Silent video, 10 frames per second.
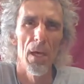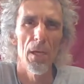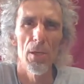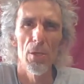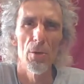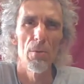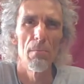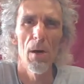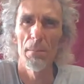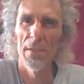you
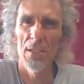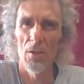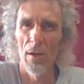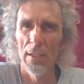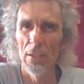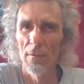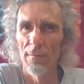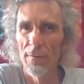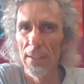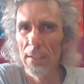might be slightly
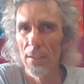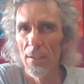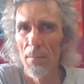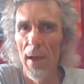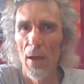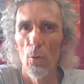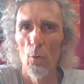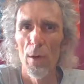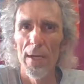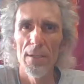conflicted about
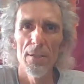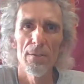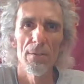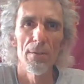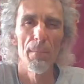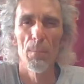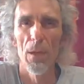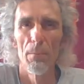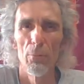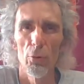where to
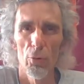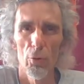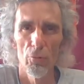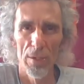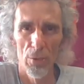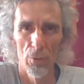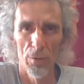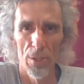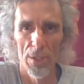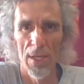put your
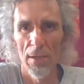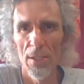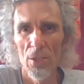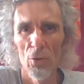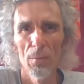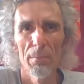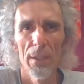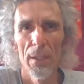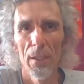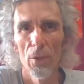resources. Now, this could
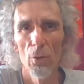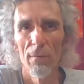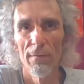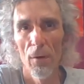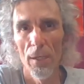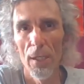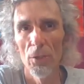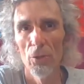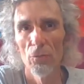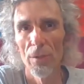be your
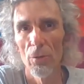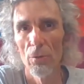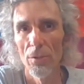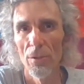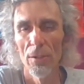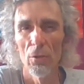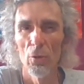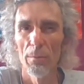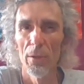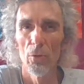financial resources, it
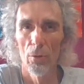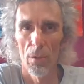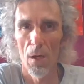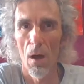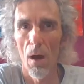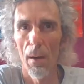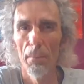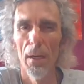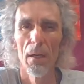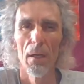could be your
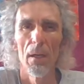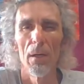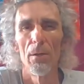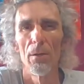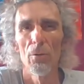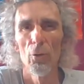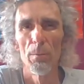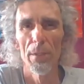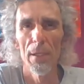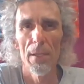time, or it could
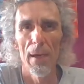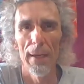be